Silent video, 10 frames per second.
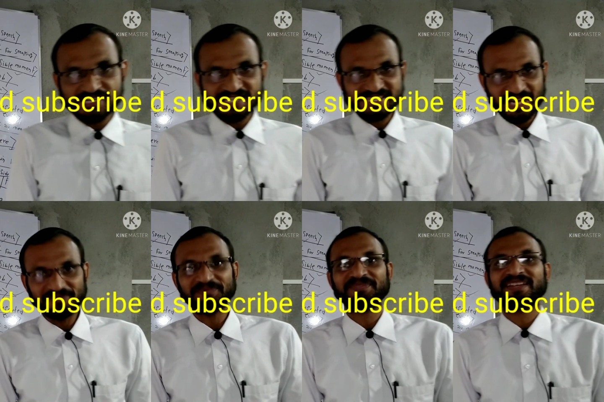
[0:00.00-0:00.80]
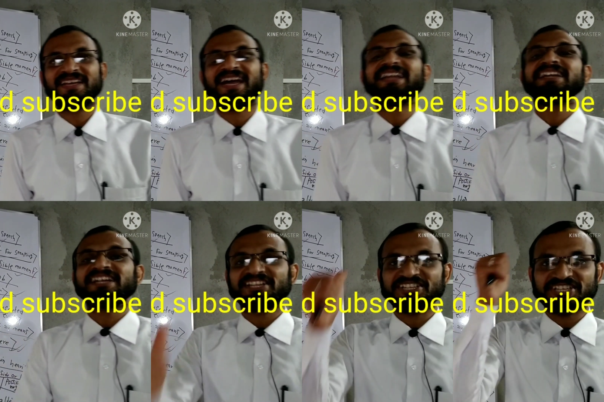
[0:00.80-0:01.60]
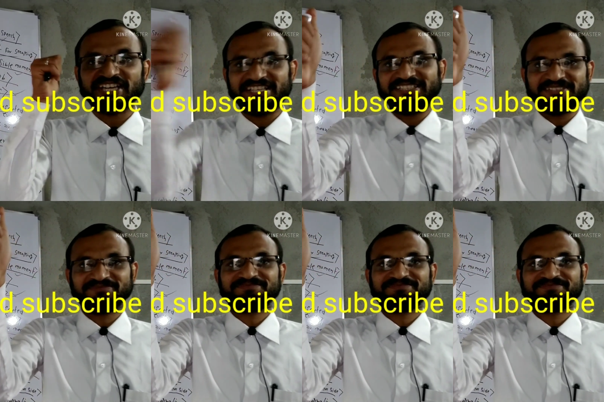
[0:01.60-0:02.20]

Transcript: precious time, and Jai Hind.